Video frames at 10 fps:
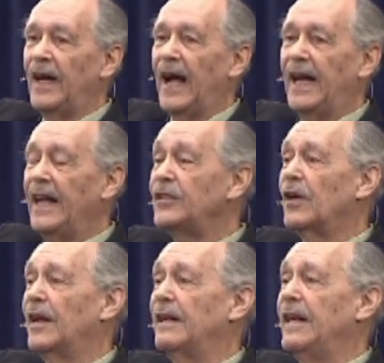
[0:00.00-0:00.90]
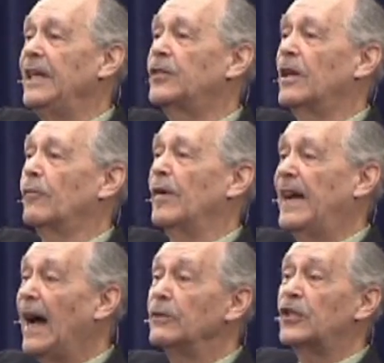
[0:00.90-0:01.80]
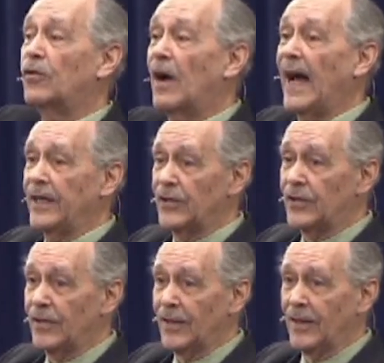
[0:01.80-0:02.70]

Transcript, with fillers: And he's going he's going to renounce Christ